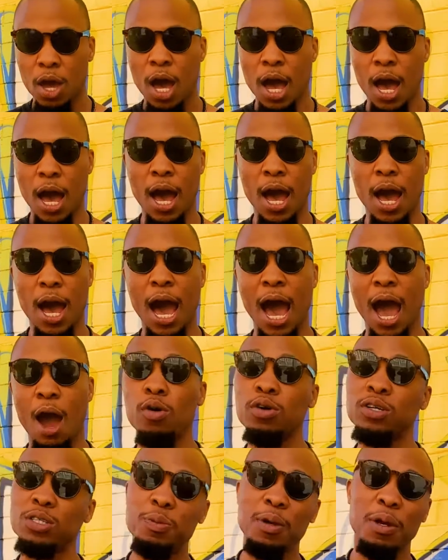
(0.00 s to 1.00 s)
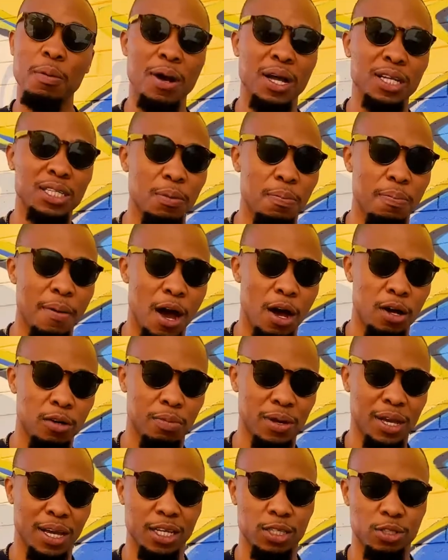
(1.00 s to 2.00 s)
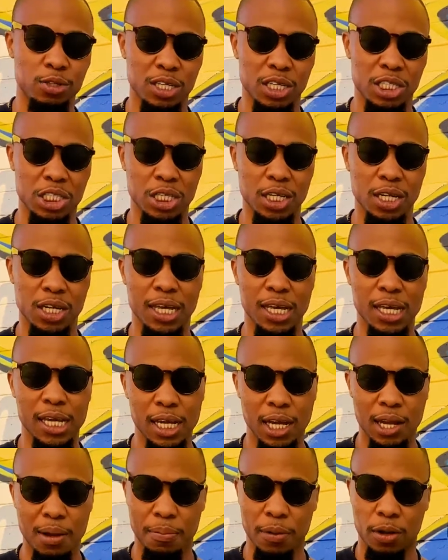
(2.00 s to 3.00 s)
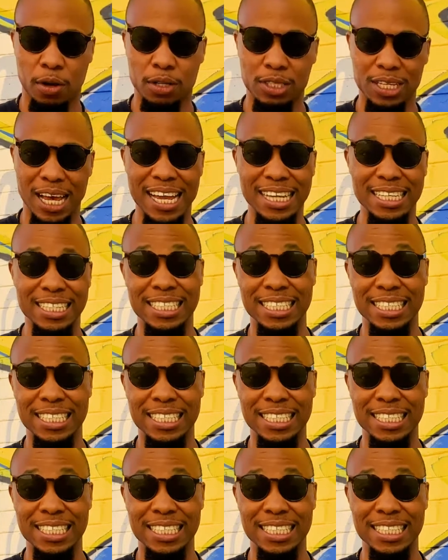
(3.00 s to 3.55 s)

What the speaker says: I won't speak much about being a traditional healer because I